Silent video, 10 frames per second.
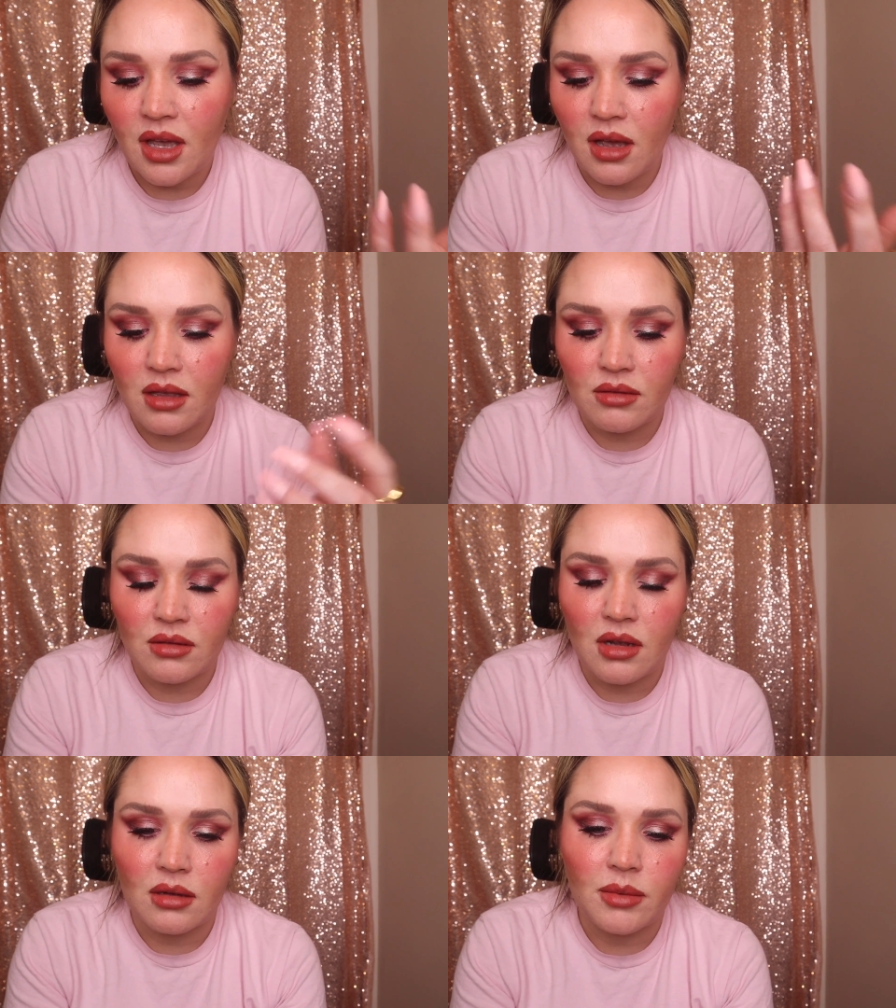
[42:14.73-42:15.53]
I
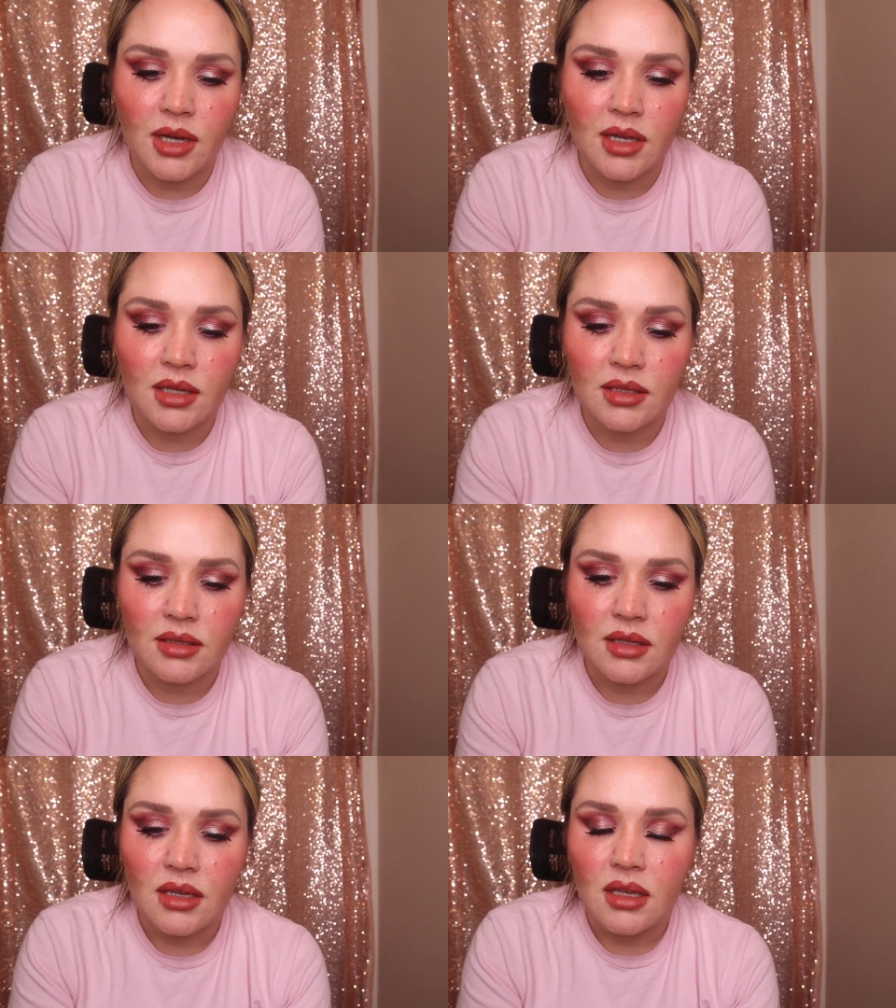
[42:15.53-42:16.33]
don't know, but
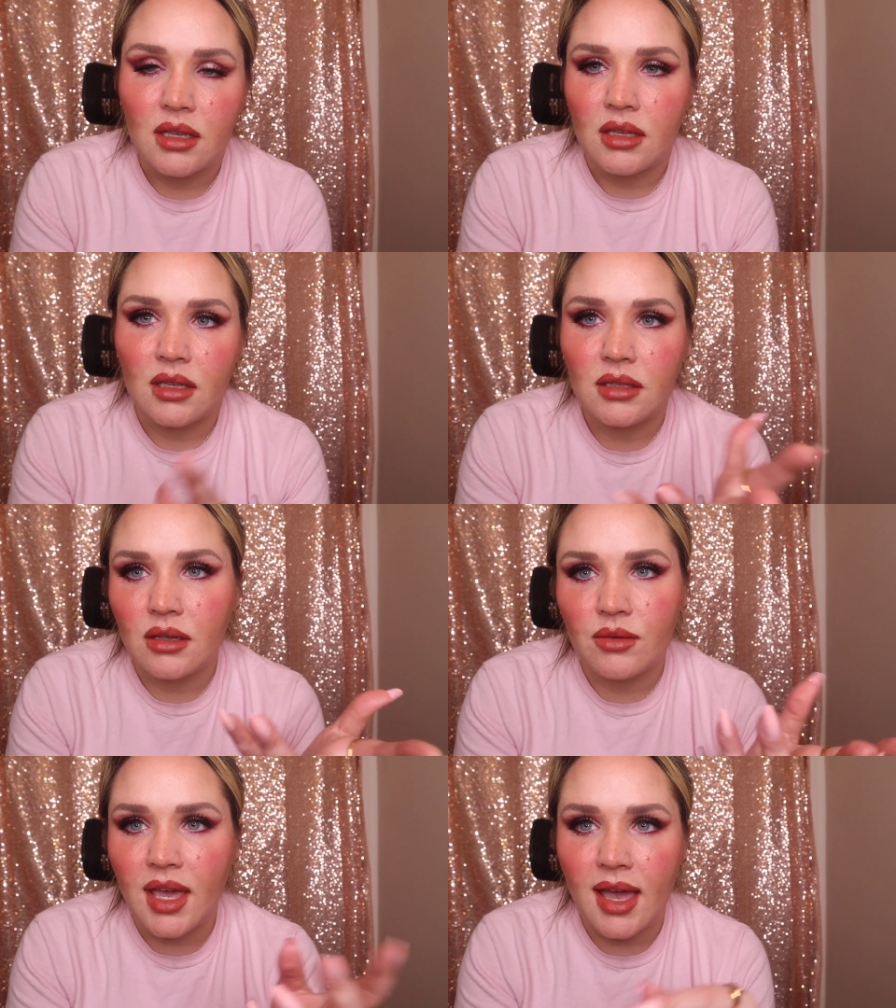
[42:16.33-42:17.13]
it's
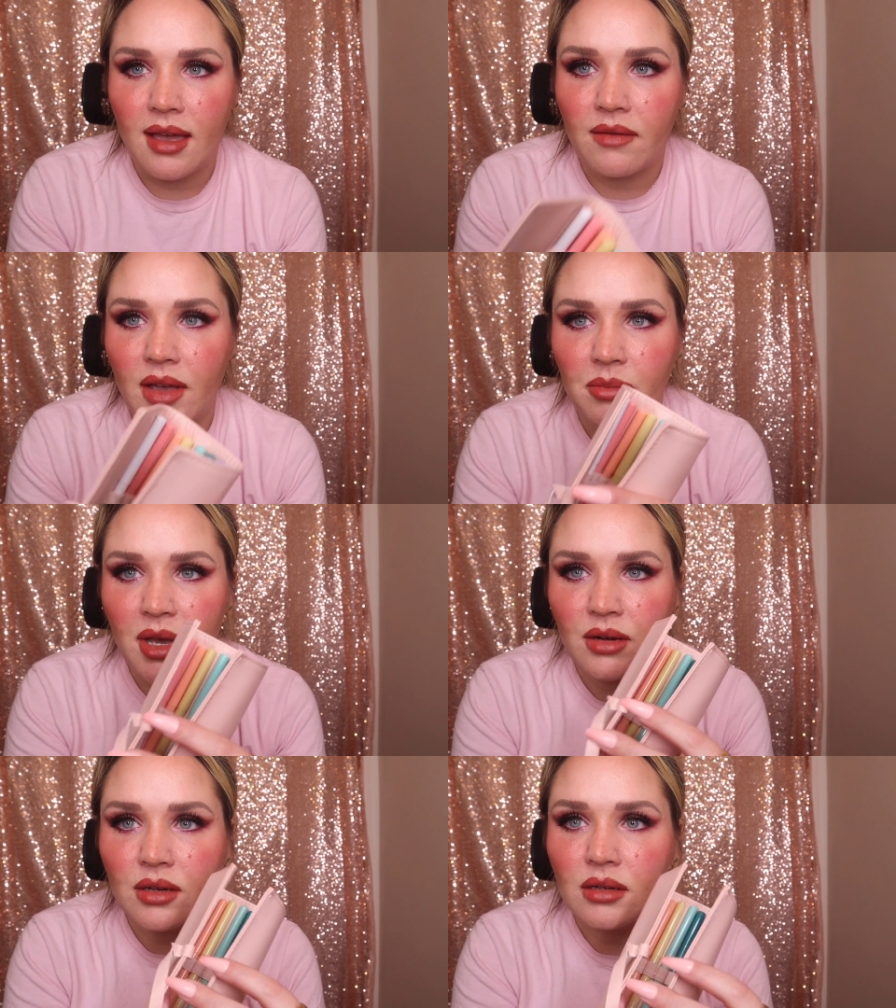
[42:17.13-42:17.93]
okay. I've had
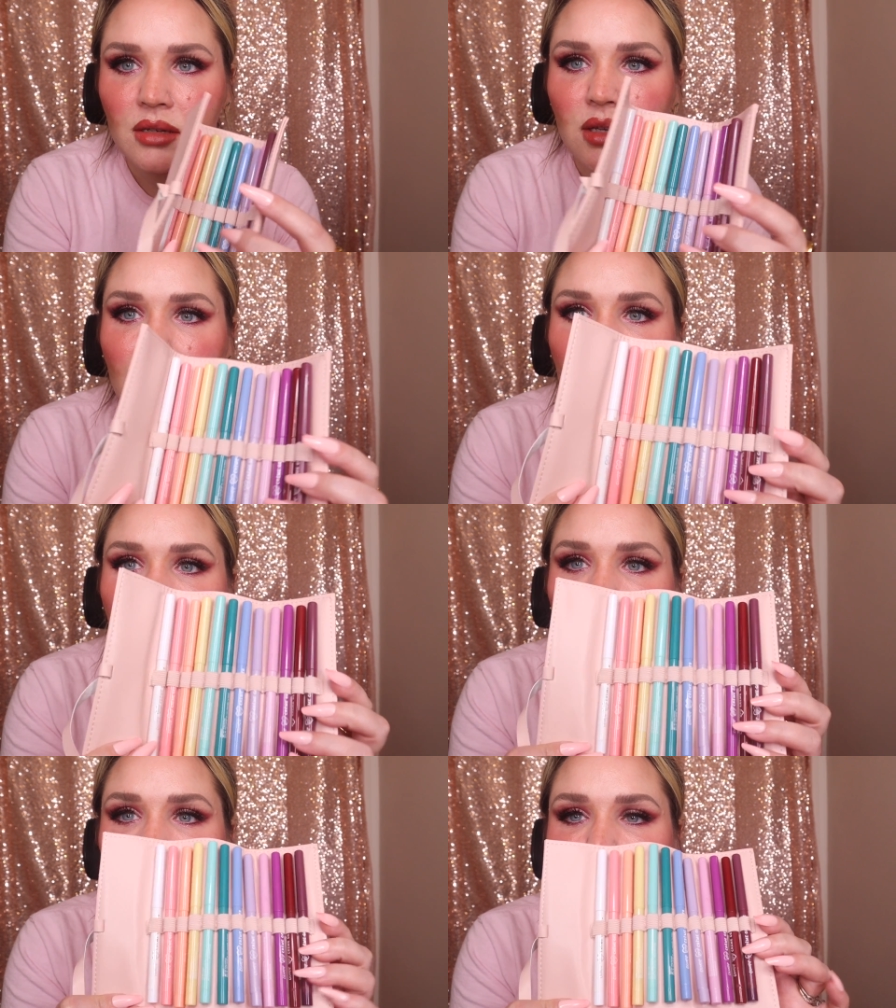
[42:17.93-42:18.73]
better.
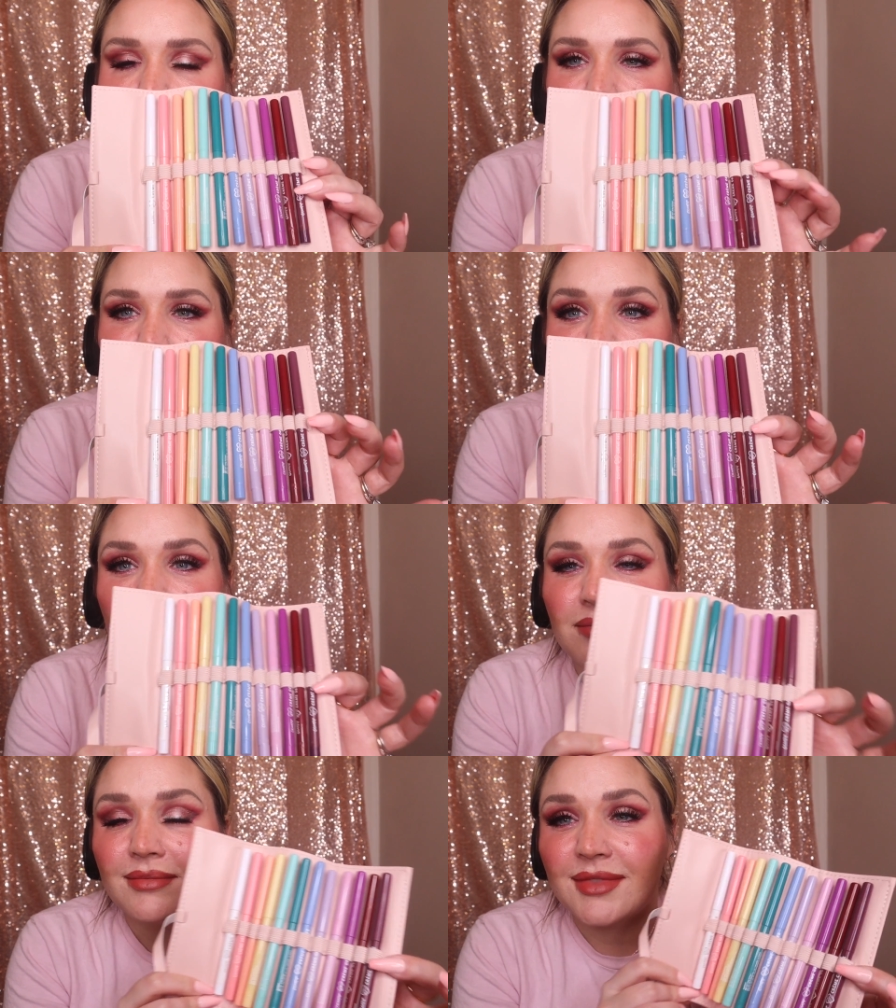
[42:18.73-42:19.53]
The ColourPop
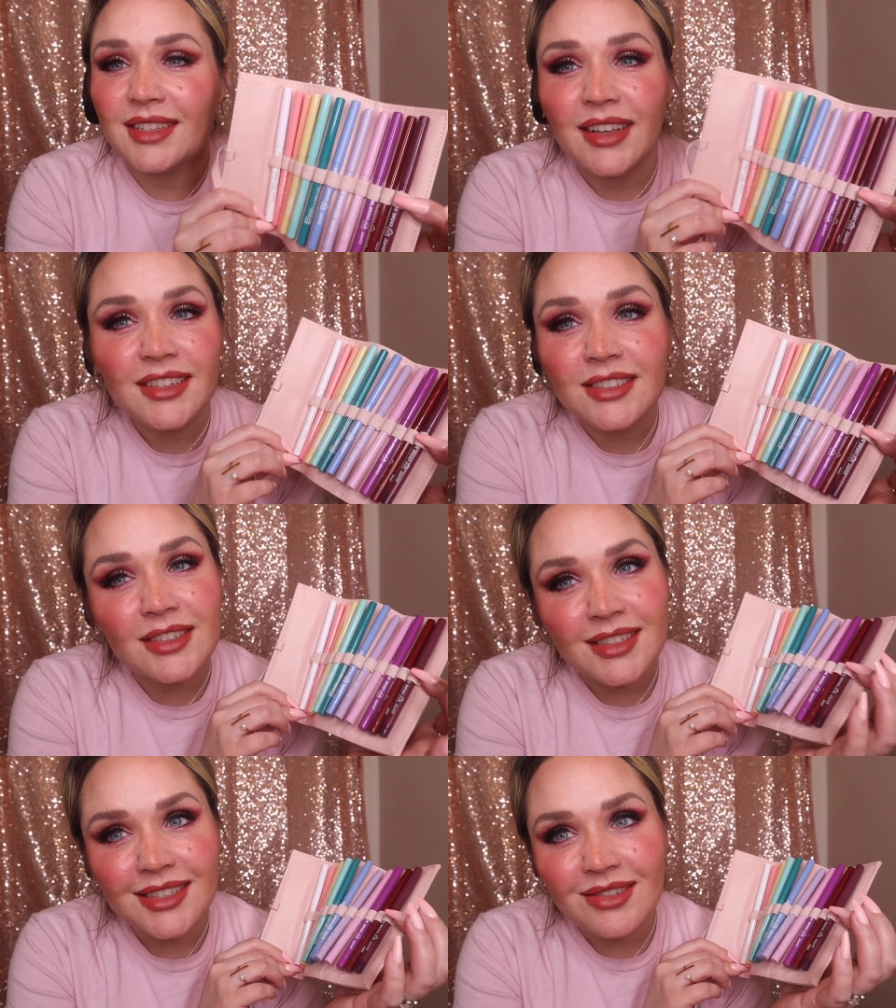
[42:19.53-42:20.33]

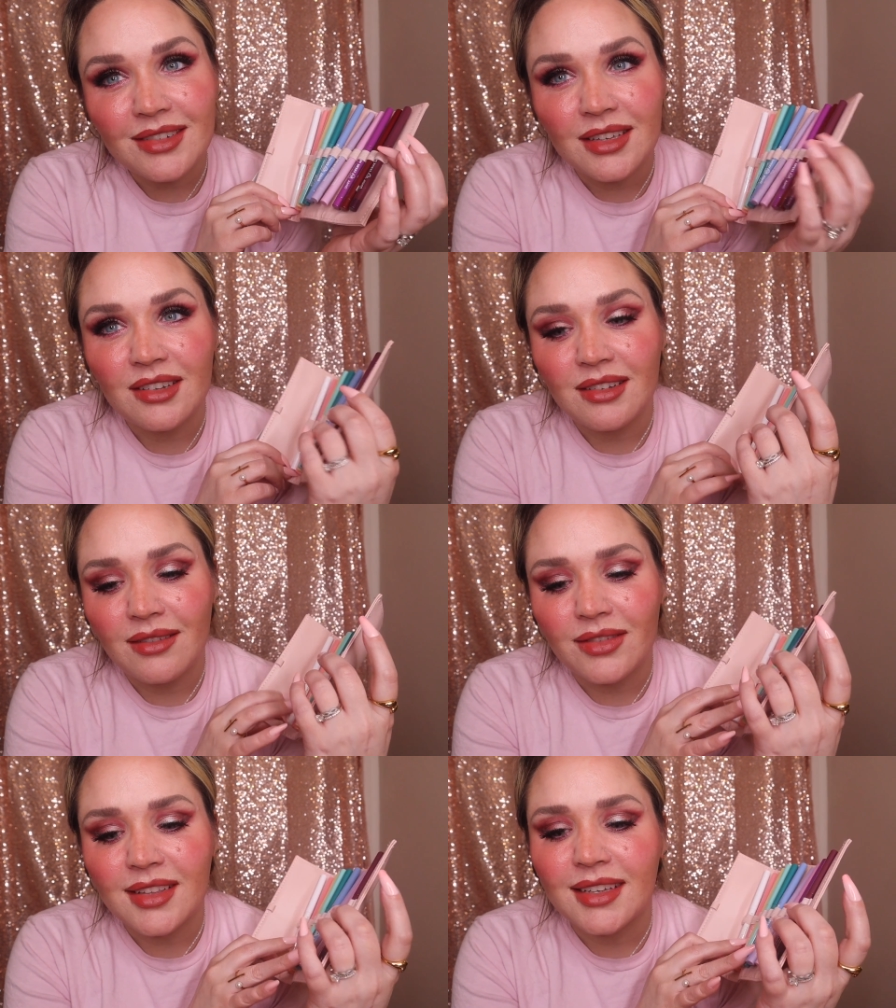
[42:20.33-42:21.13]
collection is so cute,
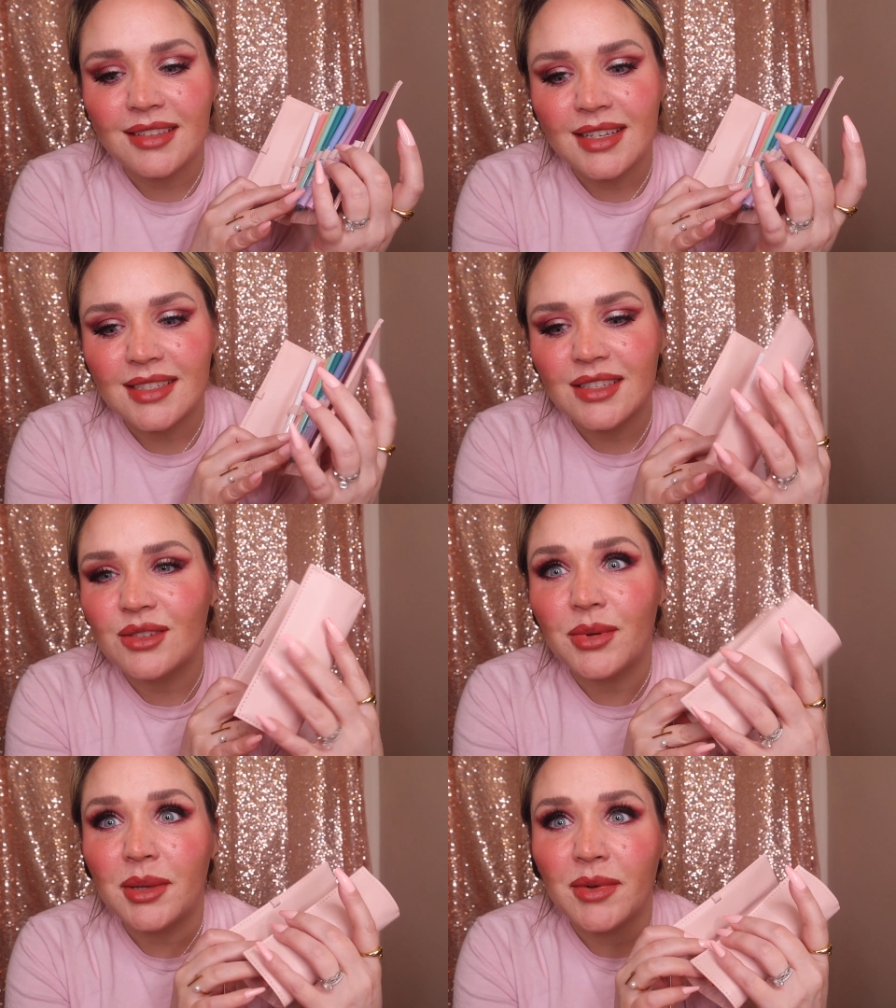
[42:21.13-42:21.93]
and for like less than
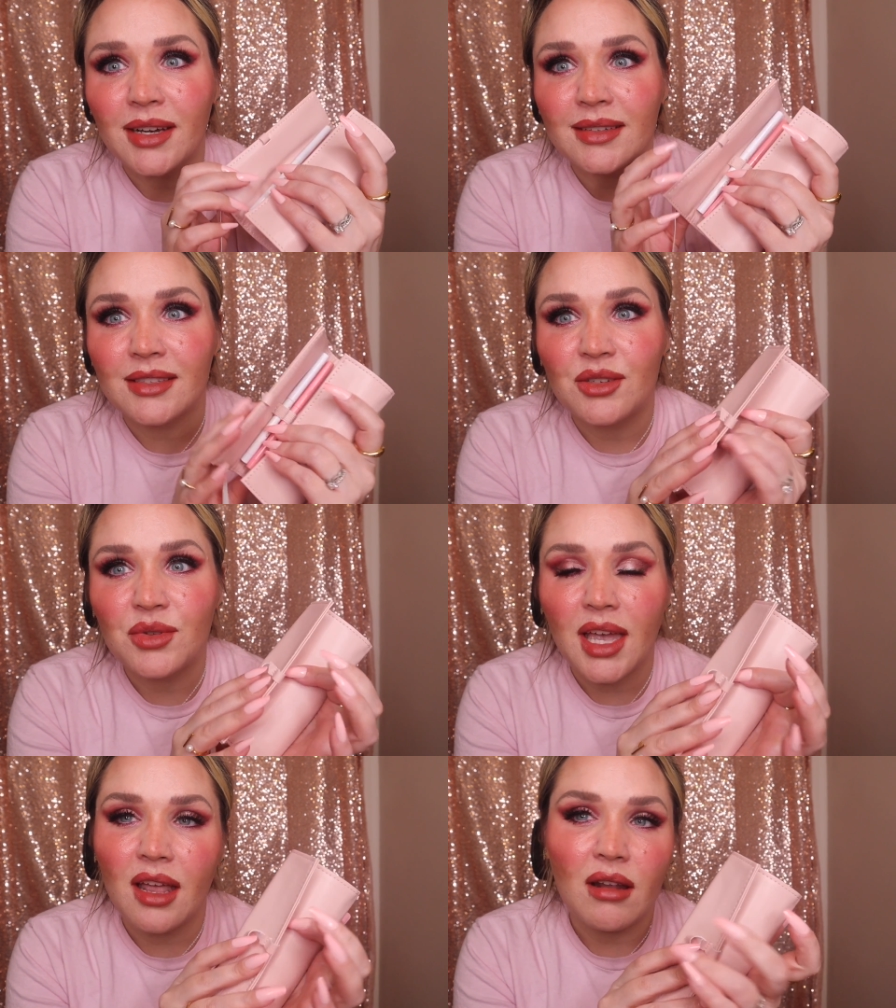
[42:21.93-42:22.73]
20 bucks, you
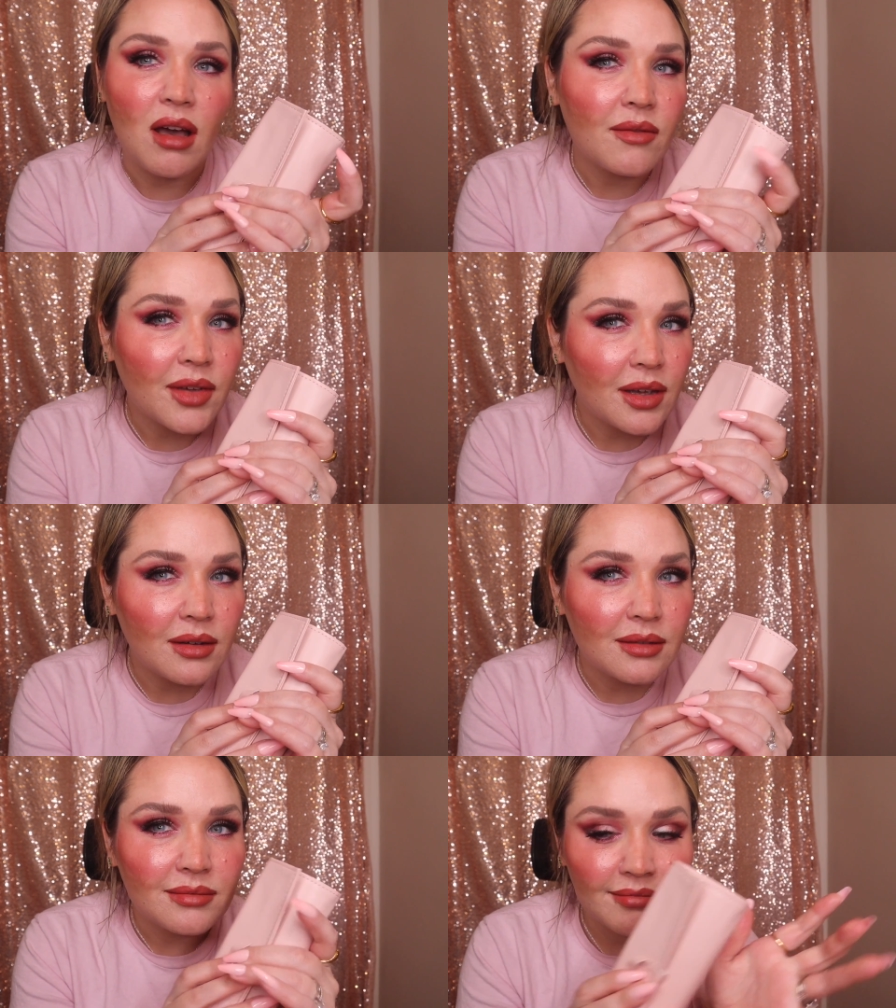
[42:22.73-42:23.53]
cannot
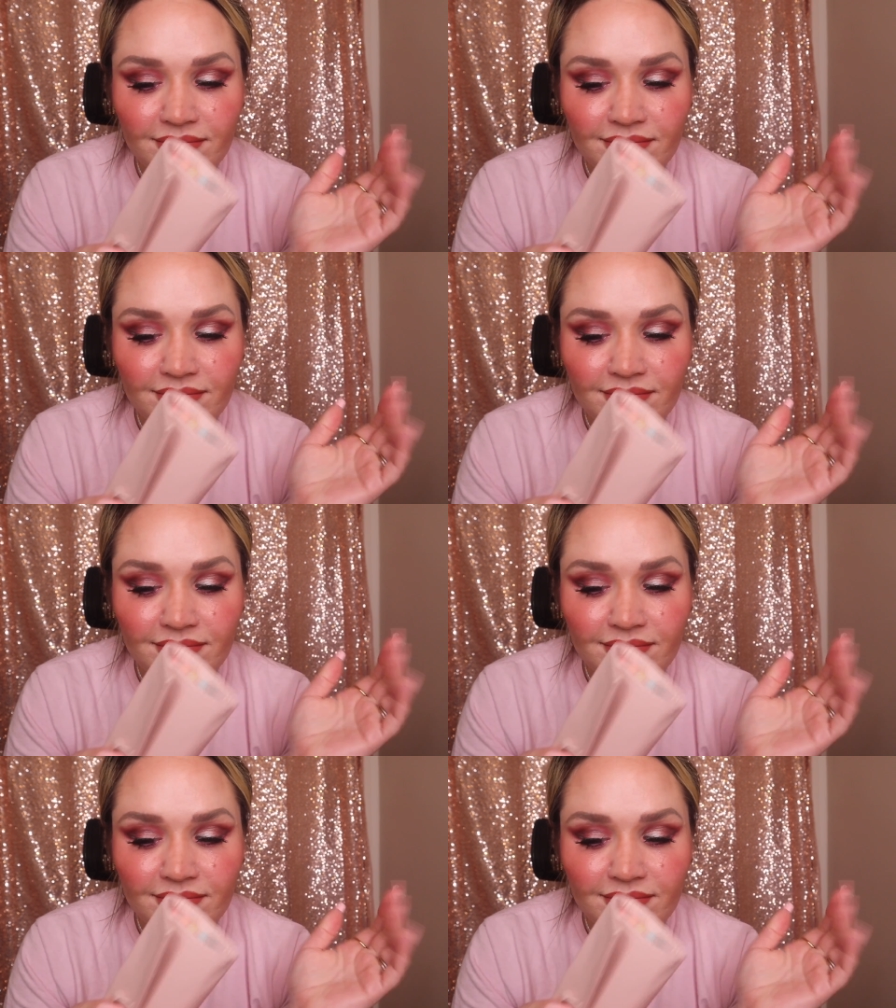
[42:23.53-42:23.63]
fail.